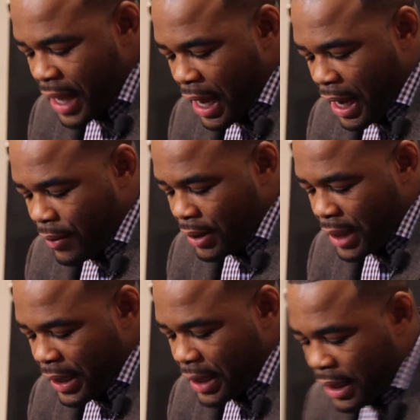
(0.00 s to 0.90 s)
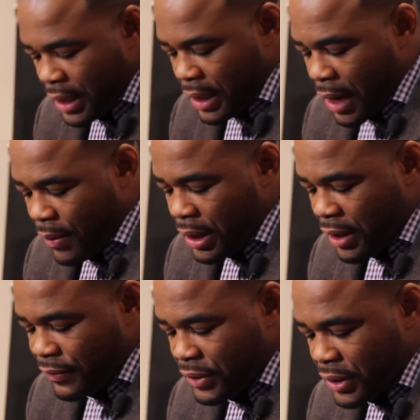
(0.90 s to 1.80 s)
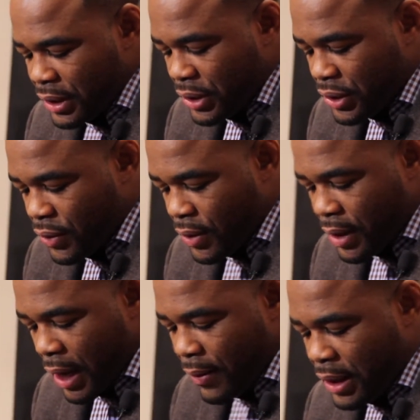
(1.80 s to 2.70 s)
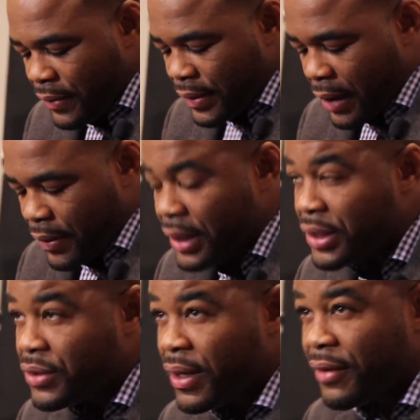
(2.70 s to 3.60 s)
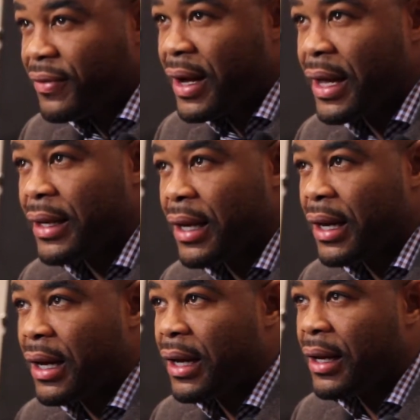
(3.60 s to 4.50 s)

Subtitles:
Yeah, I would like. I would love to enjoy. I would enjoy the fight.